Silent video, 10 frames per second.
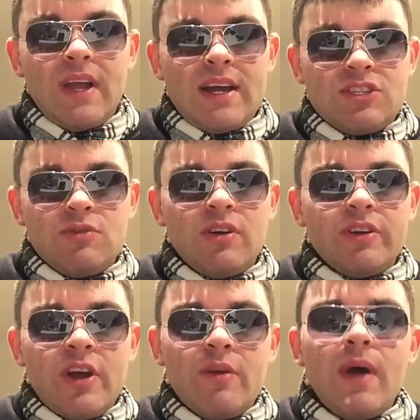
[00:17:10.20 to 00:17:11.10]
I do not
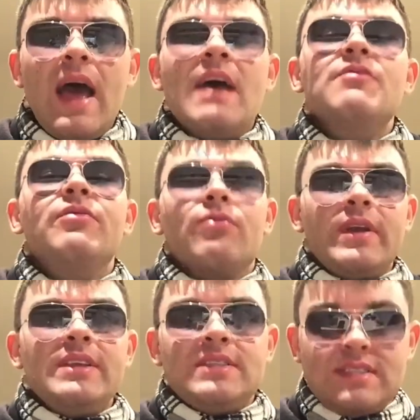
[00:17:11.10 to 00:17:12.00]
know
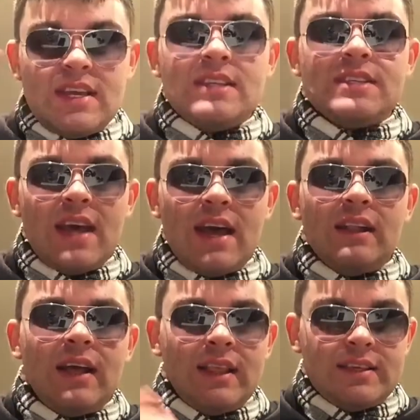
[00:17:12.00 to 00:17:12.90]
every
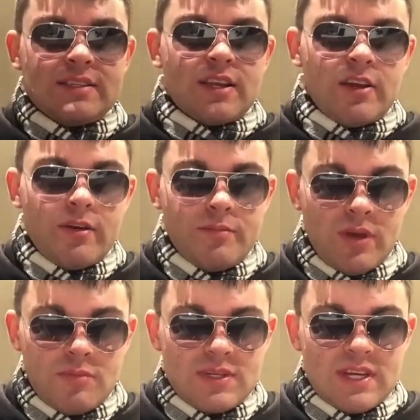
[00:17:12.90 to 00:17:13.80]
detail at this current
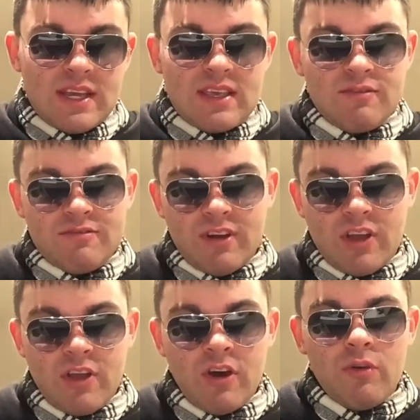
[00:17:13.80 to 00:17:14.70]
moment. I
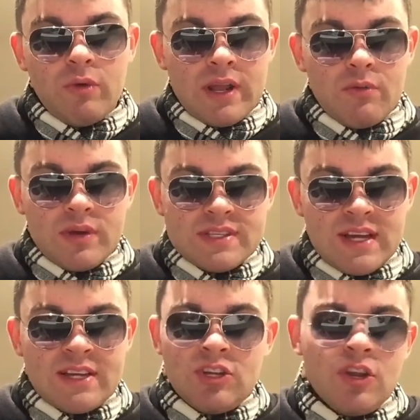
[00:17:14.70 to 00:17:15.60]
forgot what it was.
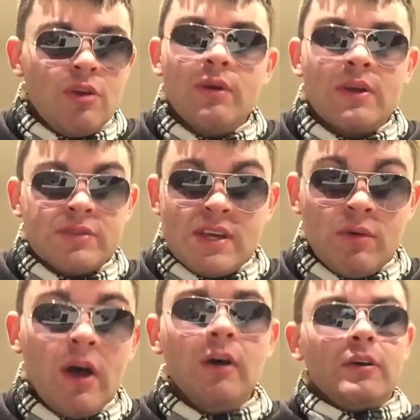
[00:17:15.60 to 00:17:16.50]
I knew what it was at...
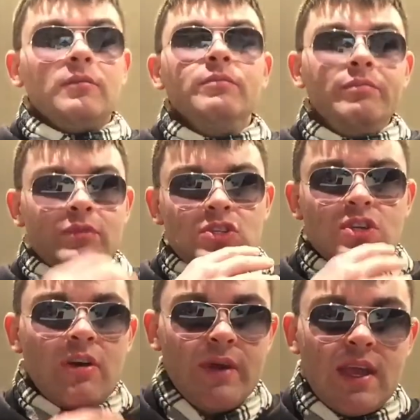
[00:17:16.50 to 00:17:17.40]

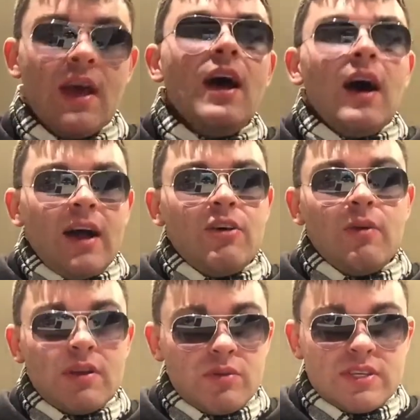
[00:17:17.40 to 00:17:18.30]
Sorry. I knew
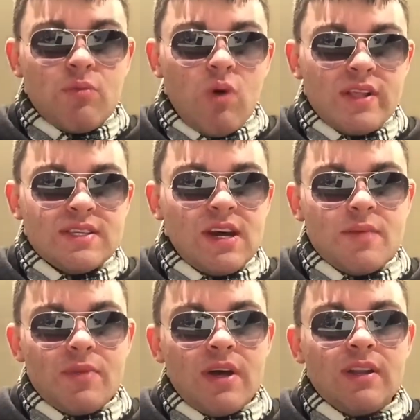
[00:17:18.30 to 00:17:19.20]
what it was at one
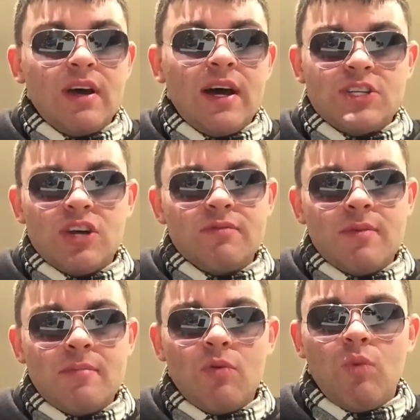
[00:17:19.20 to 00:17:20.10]
time, but I don't
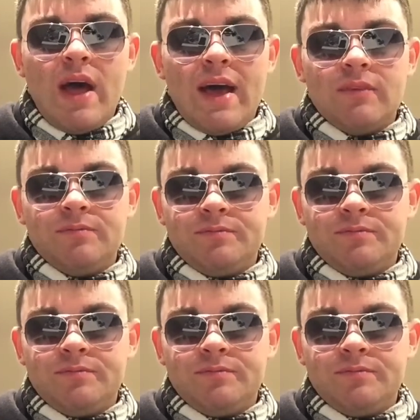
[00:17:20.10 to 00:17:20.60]
remember where.